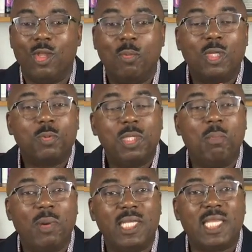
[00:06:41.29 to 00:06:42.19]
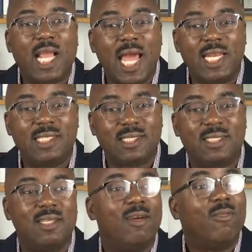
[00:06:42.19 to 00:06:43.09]
You must put in place a
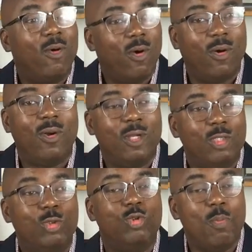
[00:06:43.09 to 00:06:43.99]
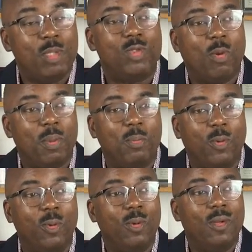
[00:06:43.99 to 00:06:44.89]
cadence for you to meet your
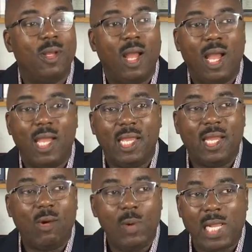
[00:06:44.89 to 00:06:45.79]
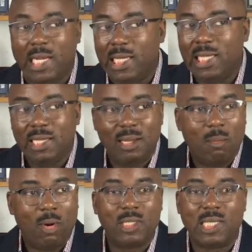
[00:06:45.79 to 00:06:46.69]
people weekly,
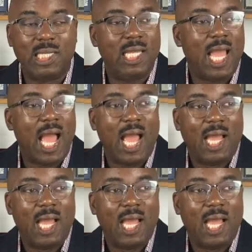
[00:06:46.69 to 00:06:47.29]
monthly,